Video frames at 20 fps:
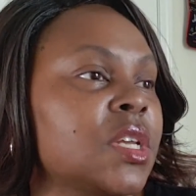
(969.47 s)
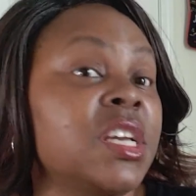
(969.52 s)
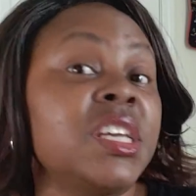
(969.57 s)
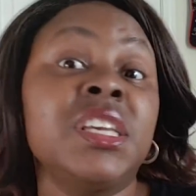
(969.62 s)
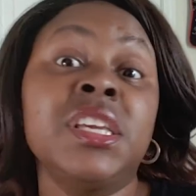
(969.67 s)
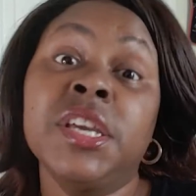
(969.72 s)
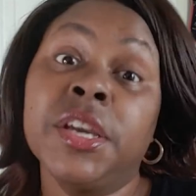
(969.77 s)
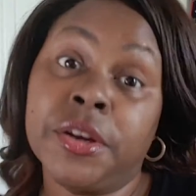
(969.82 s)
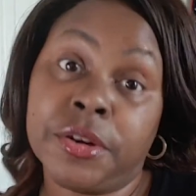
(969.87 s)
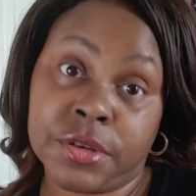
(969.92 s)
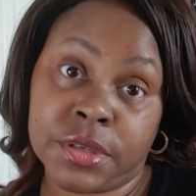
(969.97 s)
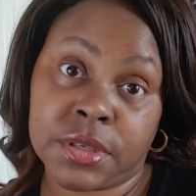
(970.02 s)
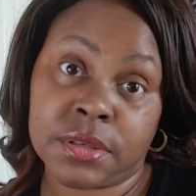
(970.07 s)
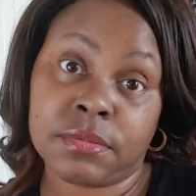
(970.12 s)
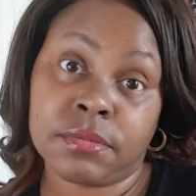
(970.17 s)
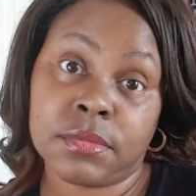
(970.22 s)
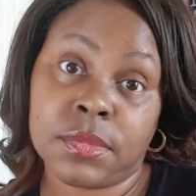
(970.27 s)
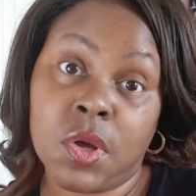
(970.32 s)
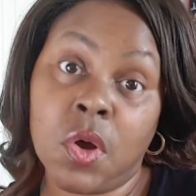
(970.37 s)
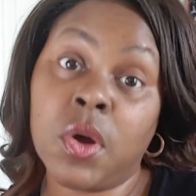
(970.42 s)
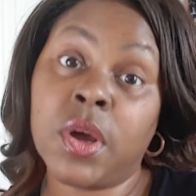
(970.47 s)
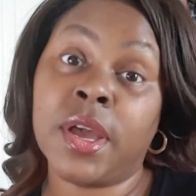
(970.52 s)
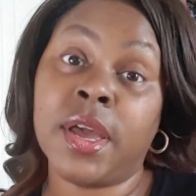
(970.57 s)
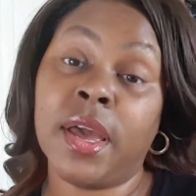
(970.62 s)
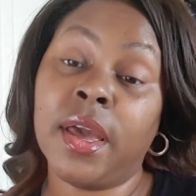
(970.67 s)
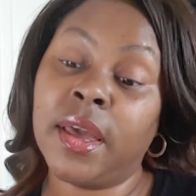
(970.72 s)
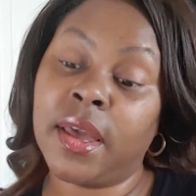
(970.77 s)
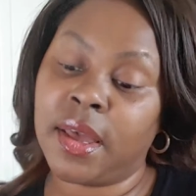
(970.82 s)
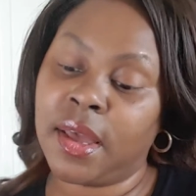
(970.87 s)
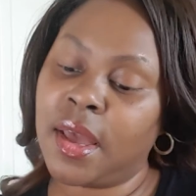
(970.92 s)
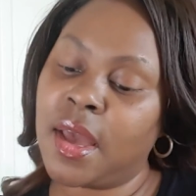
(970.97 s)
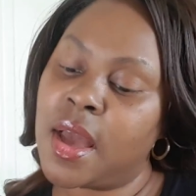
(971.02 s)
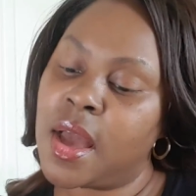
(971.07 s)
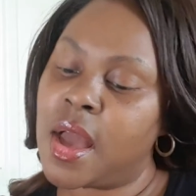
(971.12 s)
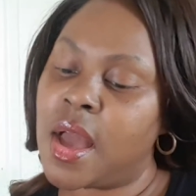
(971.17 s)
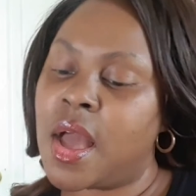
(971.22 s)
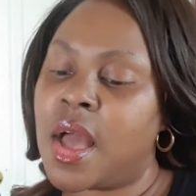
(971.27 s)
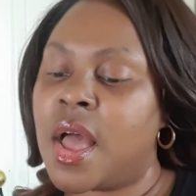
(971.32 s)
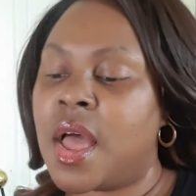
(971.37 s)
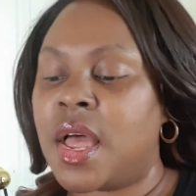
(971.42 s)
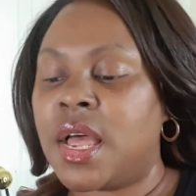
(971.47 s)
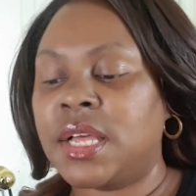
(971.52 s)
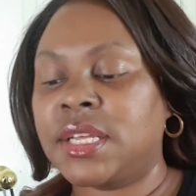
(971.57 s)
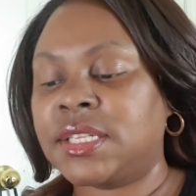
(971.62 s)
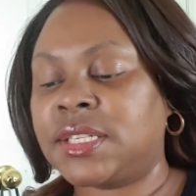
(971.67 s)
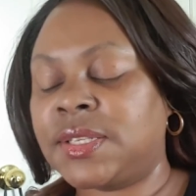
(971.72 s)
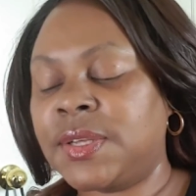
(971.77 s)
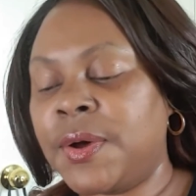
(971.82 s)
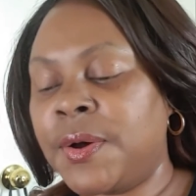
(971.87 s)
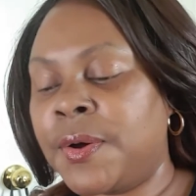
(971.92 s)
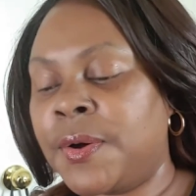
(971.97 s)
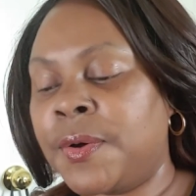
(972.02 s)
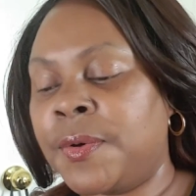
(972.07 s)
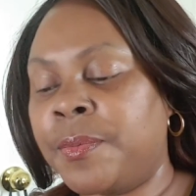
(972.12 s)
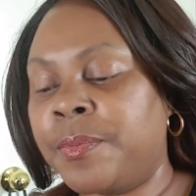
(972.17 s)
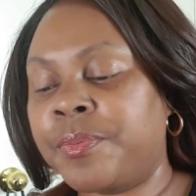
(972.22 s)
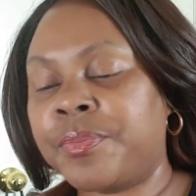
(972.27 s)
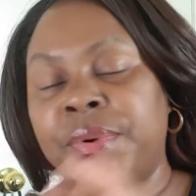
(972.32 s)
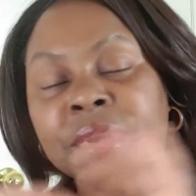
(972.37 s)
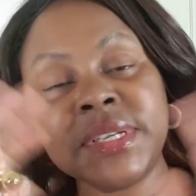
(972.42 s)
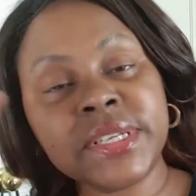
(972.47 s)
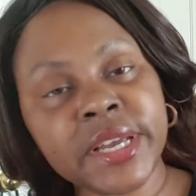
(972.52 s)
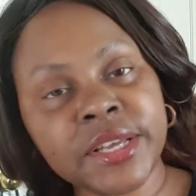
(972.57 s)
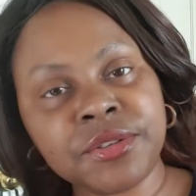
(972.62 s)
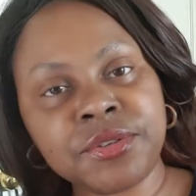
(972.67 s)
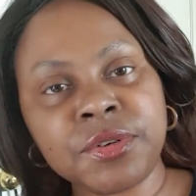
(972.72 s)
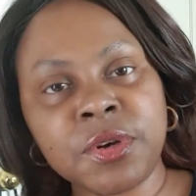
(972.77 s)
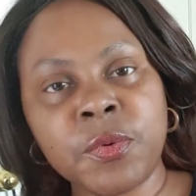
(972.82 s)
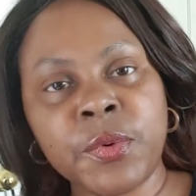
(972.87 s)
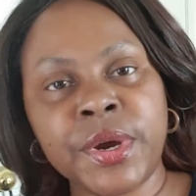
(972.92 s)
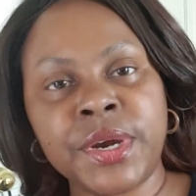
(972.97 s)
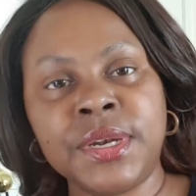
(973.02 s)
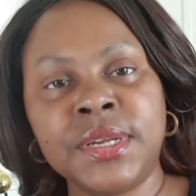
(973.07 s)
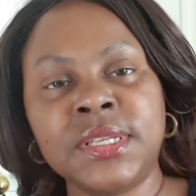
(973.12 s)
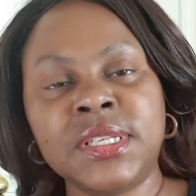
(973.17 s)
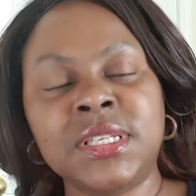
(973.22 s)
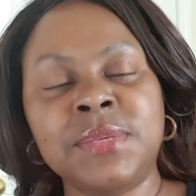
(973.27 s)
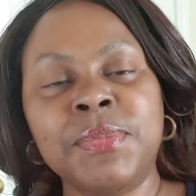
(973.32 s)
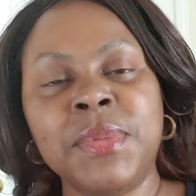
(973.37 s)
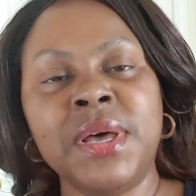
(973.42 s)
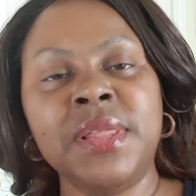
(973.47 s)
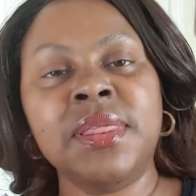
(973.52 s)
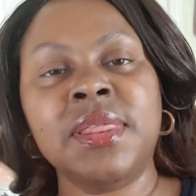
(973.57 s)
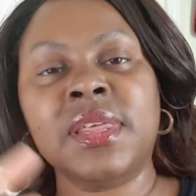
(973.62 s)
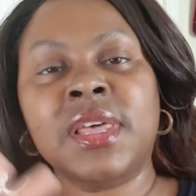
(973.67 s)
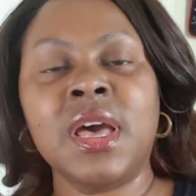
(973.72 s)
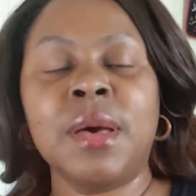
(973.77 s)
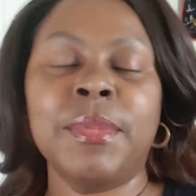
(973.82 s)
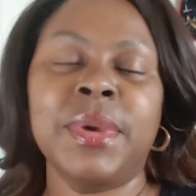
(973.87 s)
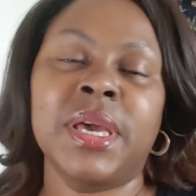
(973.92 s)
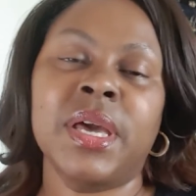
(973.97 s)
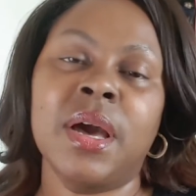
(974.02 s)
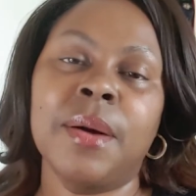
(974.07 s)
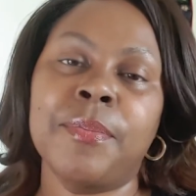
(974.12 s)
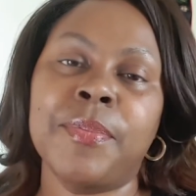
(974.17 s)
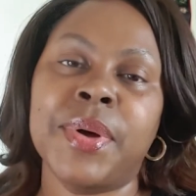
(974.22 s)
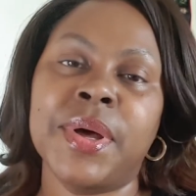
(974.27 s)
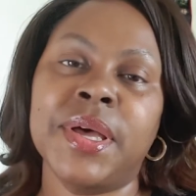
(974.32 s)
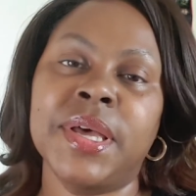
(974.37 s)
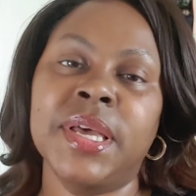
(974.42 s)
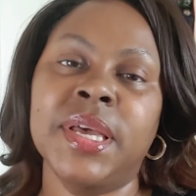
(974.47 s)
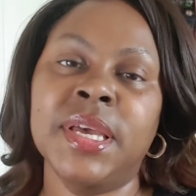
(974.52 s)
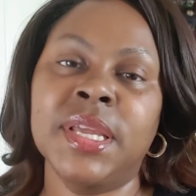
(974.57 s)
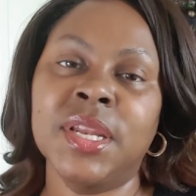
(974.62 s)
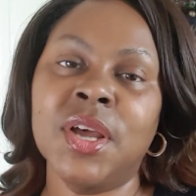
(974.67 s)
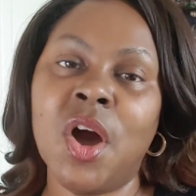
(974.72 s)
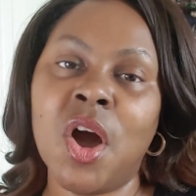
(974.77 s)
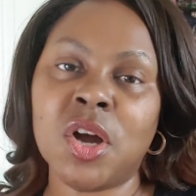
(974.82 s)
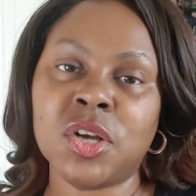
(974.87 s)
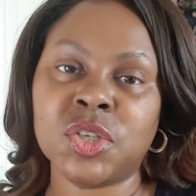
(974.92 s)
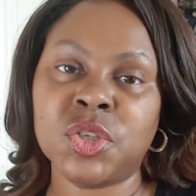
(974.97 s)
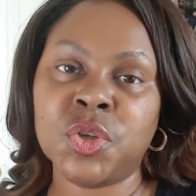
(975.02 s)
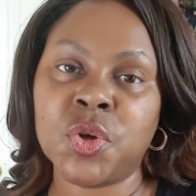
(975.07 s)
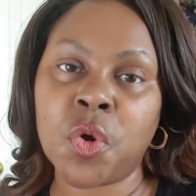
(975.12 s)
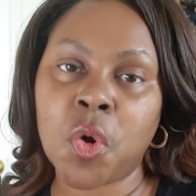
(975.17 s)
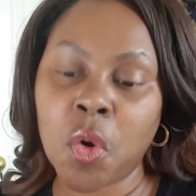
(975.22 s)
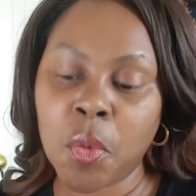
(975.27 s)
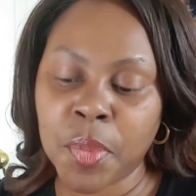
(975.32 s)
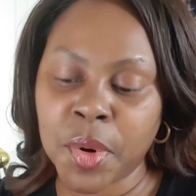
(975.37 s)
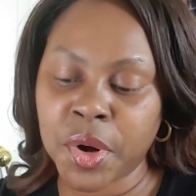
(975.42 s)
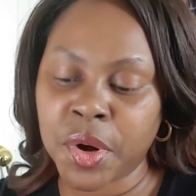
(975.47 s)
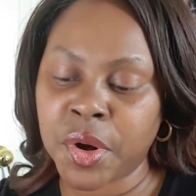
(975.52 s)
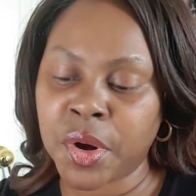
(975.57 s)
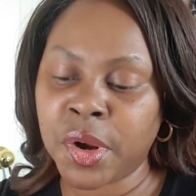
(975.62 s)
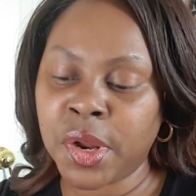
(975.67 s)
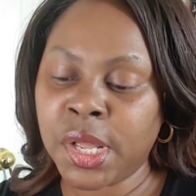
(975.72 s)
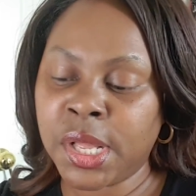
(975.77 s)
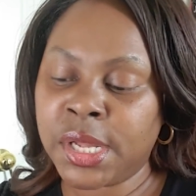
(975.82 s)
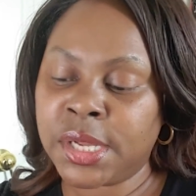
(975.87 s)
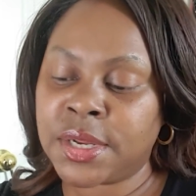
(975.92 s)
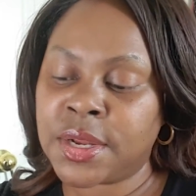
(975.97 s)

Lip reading: Years. Okay. So Breast Cancer Awareness Month coming up in October.